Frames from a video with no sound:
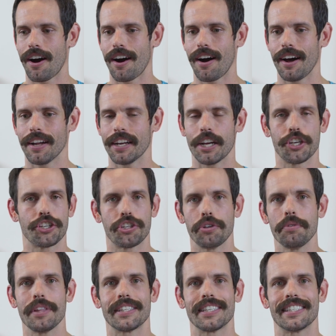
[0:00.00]
on a
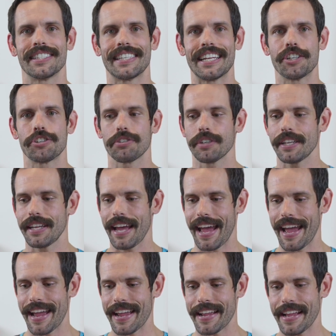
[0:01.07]
shoe that's essentially
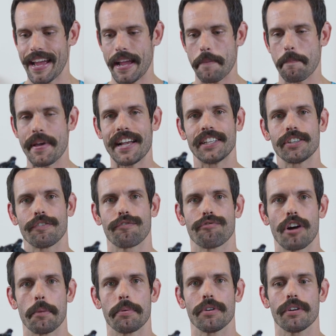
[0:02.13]
a piece of
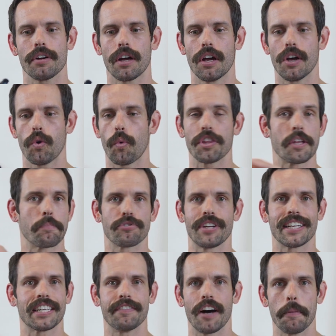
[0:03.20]
rubber with a
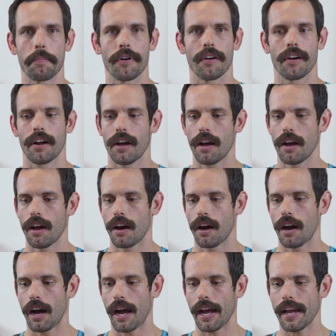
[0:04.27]
protective upper.
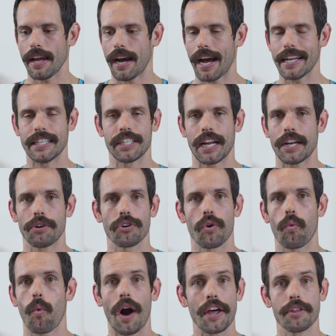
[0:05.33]
I don't know
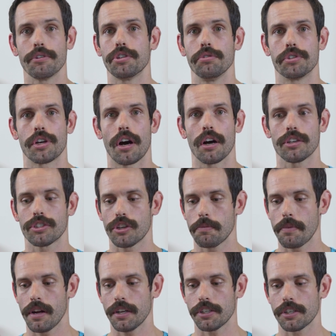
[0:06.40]
why those shoes cost so
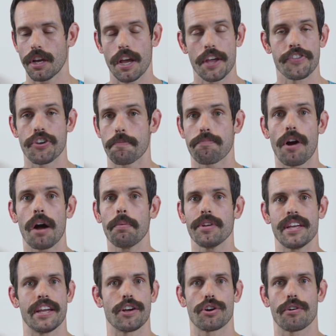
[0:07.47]
much. They're
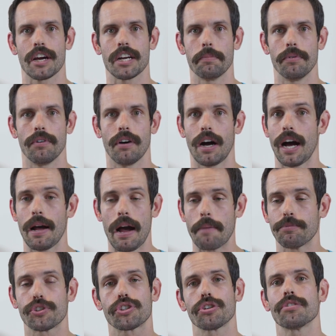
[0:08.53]
probably incredible.
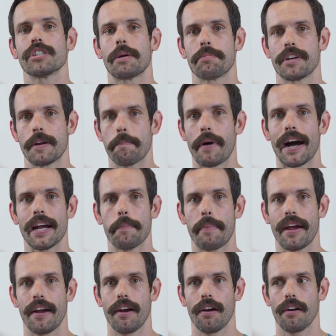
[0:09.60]
I'm certain I'm gonna buy a
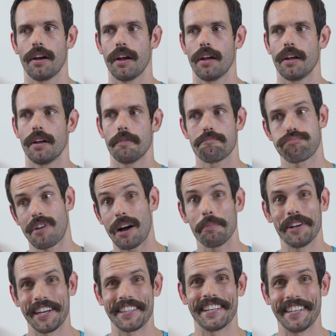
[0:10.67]
pair
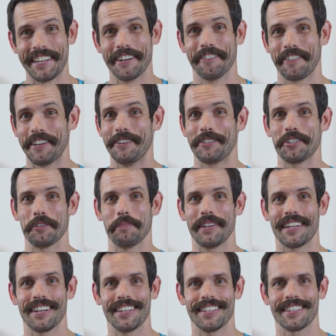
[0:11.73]
probably in the near future
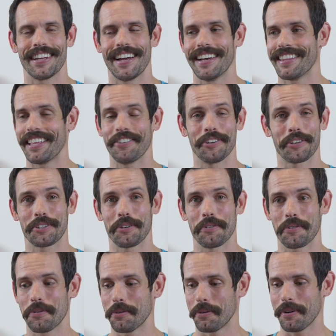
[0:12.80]
because they look so
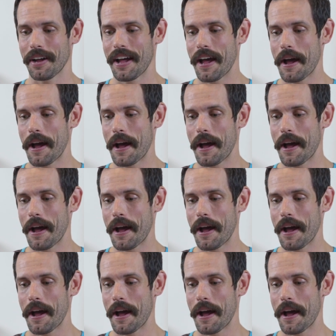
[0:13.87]
cool.